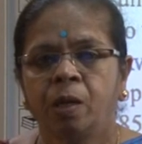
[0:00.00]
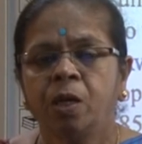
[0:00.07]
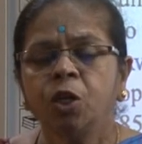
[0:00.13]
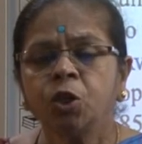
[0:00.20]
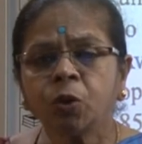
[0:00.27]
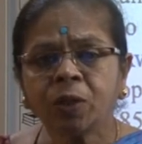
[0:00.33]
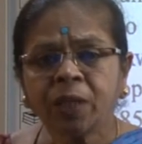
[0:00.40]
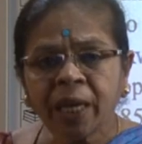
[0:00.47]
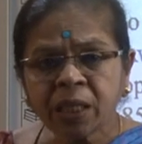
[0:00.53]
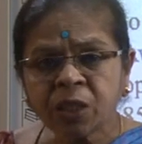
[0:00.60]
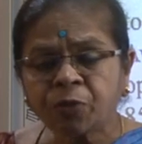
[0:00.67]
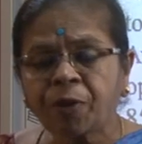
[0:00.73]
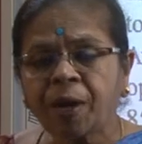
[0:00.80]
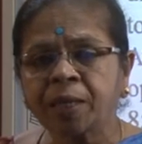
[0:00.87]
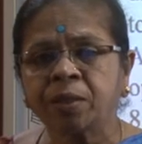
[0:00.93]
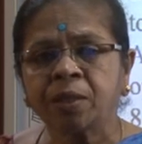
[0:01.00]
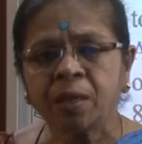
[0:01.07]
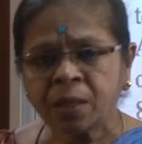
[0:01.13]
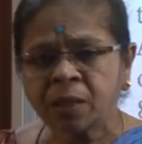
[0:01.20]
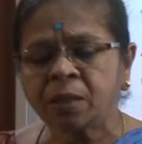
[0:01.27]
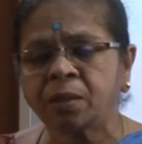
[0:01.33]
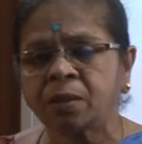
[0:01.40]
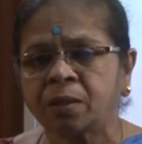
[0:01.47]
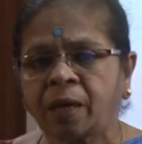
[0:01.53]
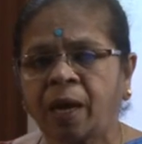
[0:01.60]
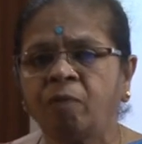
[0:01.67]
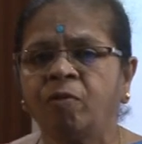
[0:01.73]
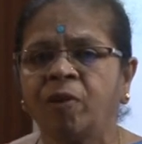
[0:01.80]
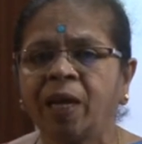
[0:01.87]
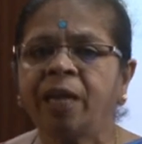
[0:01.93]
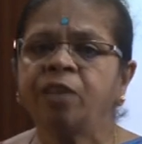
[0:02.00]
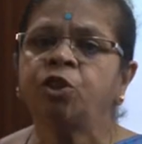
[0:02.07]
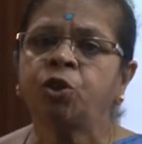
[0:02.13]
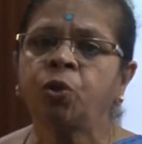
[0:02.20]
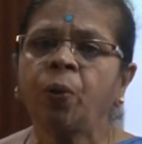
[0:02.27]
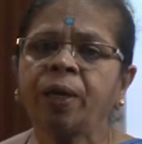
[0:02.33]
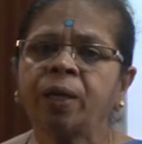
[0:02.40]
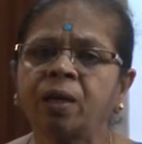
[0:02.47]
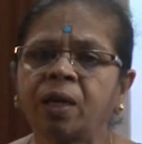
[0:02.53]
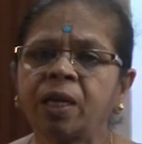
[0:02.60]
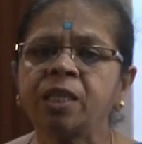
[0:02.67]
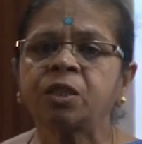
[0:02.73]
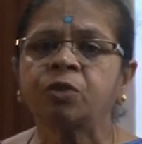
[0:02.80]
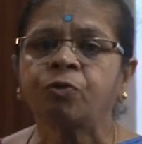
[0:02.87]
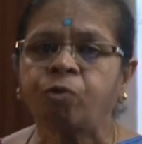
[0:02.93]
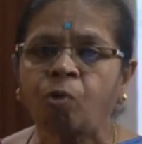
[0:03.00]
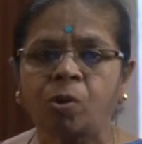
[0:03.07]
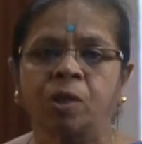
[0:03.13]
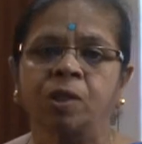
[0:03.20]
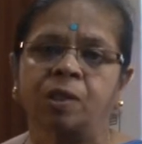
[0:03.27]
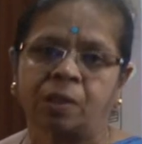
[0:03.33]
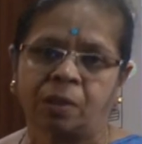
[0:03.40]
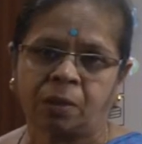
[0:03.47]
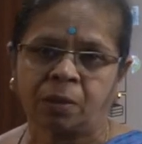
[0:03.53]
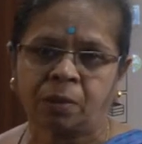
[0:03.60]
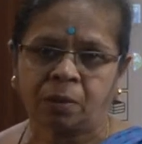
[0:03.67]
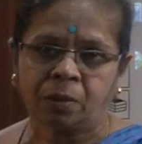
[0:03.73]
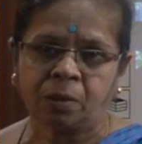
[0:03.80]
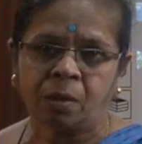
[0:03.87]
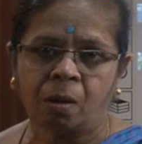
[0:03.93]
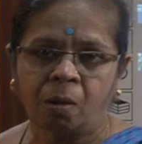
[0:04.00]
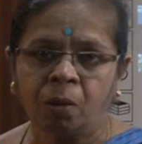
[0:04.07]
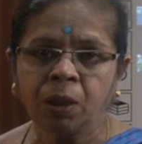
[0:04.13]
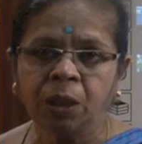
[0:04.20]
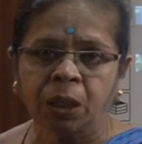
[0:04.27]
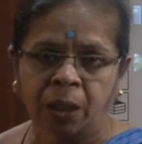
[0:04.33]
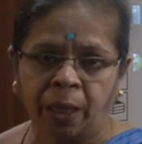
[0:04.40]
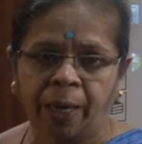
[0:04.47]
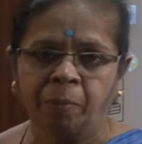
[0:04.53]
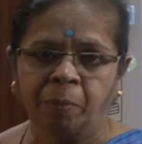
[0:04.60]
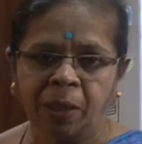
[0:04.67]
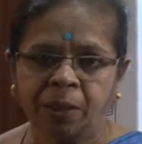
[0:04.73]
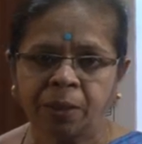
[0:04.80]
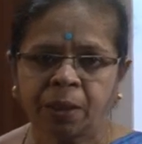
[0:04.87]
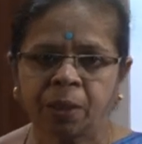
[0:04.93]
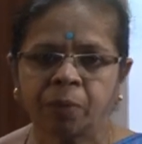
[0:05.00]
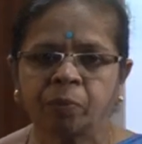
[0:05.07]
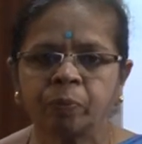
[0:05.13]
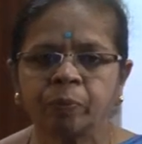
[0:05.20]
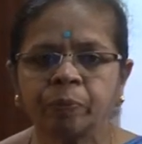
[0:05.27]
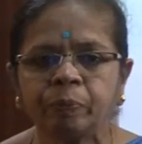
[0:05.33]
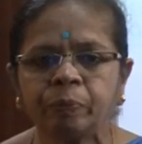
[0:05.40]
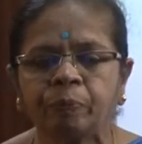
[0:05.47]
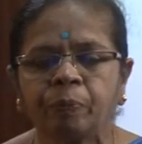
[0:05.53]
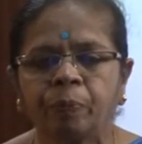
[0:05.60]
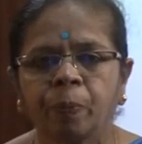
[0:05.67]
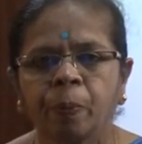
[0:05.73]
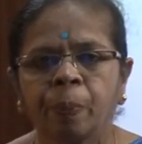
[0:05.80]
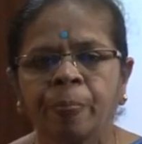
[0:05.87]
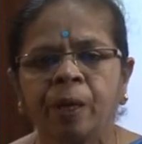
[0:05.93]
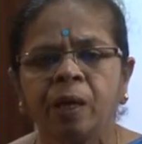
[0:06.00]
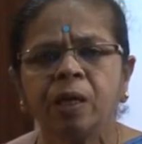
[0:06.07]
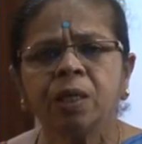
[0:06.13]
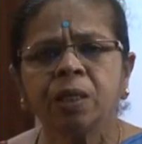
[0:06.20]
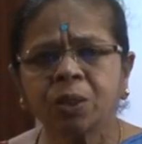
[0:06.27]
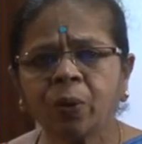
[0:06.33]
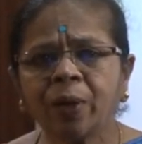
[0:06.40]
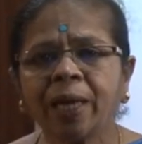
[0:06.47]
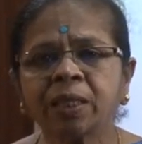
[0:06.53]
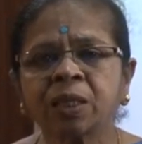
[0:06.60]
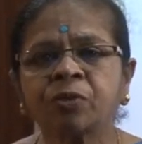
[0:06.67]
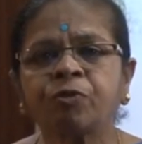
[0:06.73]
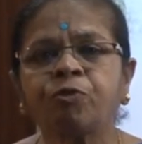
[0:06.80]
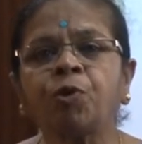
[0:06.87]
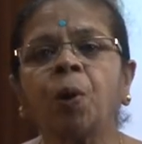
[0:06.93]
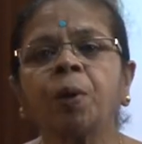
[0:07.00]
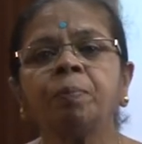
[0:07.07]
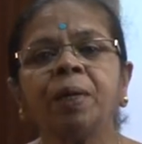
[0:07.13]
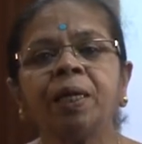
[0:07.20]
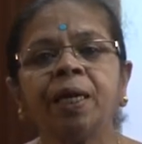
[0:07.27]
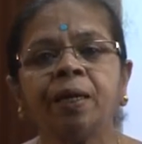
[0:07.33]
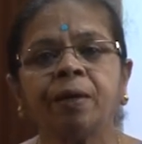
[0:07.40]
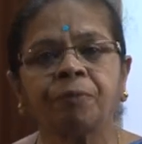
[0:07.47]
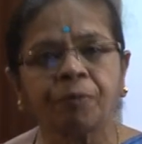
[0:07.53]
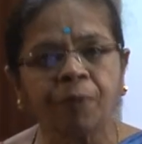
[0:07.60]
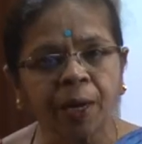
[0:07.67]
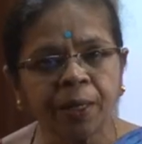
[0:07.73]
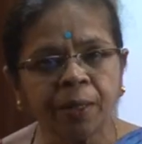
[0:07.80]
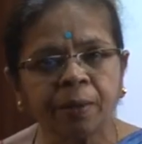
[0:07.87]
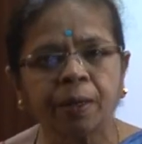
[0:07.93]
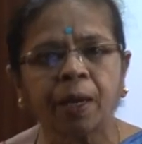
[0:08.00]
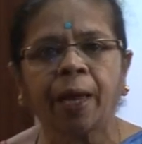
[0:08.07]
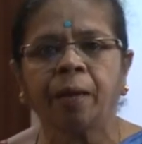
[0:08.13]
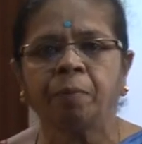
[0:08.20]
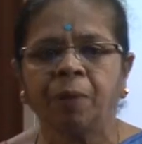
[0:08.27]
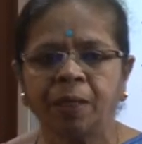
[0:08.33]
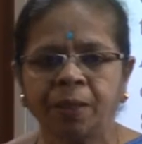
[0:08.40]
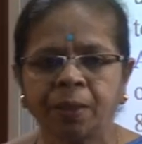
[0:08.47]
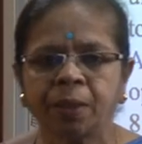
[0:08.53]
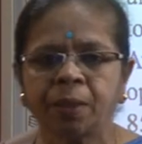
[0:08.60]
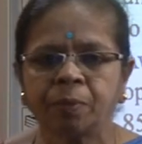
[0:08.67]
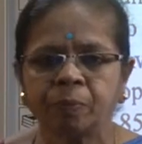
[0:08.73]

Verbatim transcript: So, these factors have led to increased focus on reliability. So, let us formally define reliability.